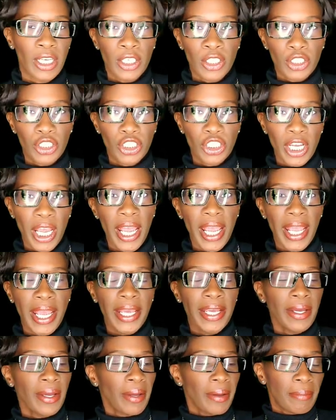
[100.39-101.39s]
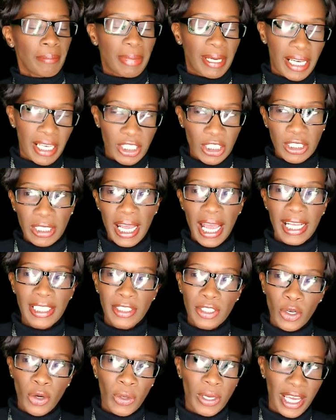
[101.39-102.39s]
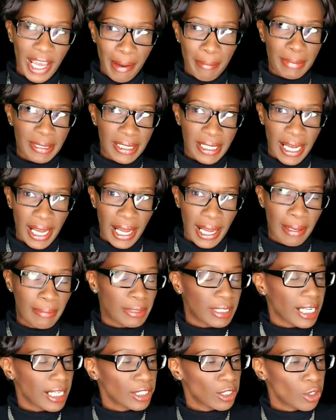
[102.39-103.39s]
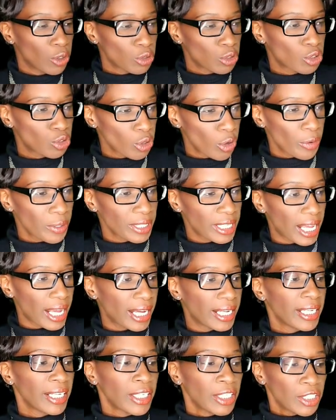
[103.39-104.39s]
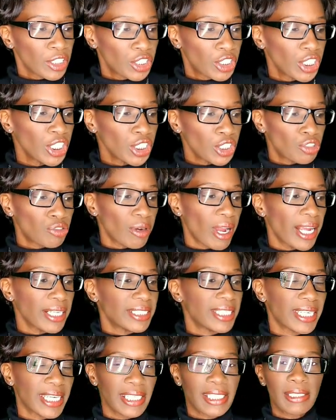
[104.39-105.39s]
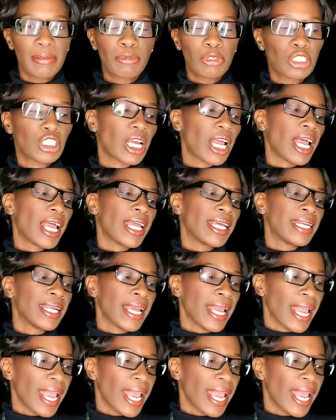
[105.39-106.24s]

Shay, because she has no camera time, she has no storyline, she's trying to get some shine,